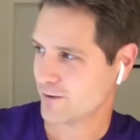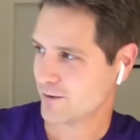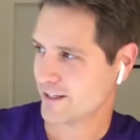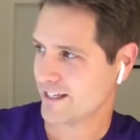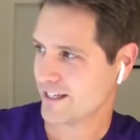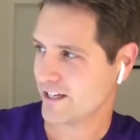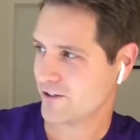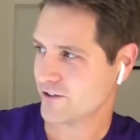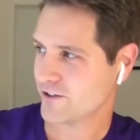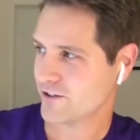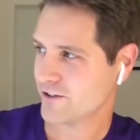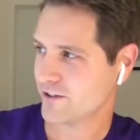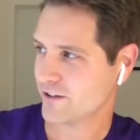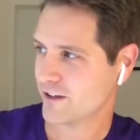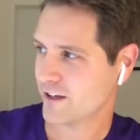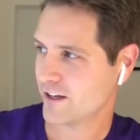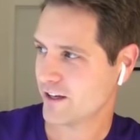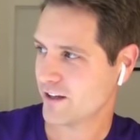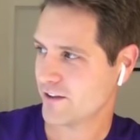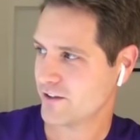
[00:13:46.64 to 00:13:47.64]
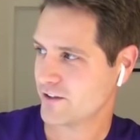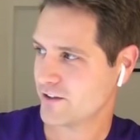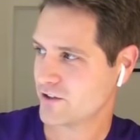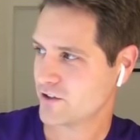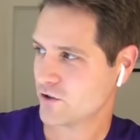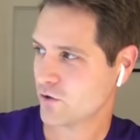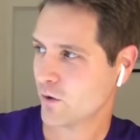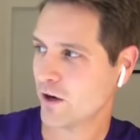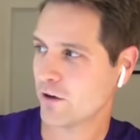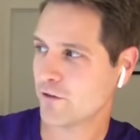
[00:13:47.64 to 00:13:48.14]
at my calendar, the
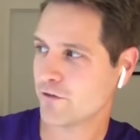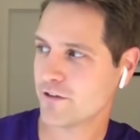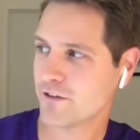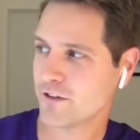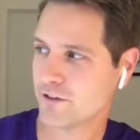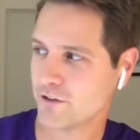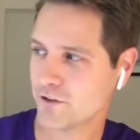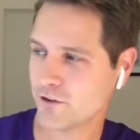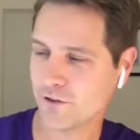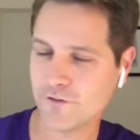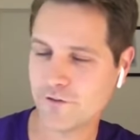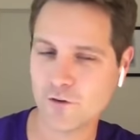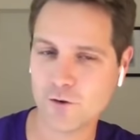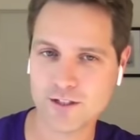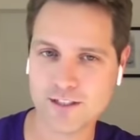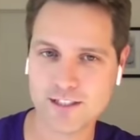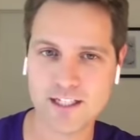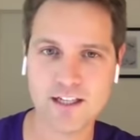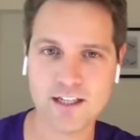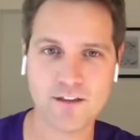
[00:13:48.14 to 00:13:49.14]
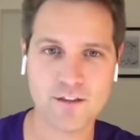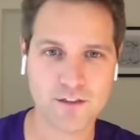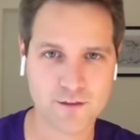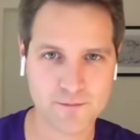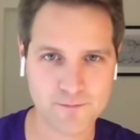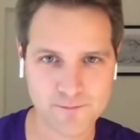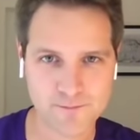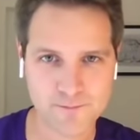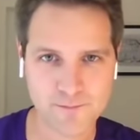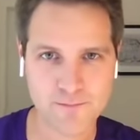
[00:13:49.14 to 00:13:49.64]
12th through the 14th.
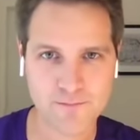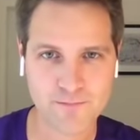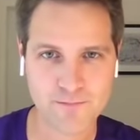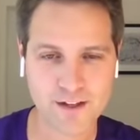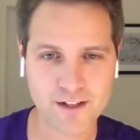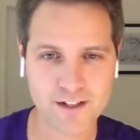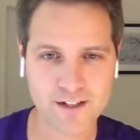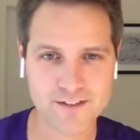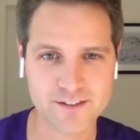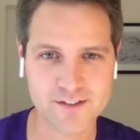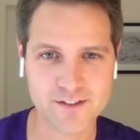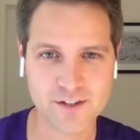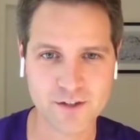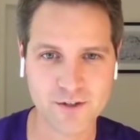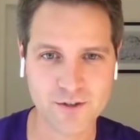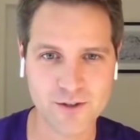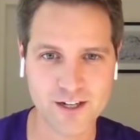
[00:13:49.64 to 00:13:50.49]
And so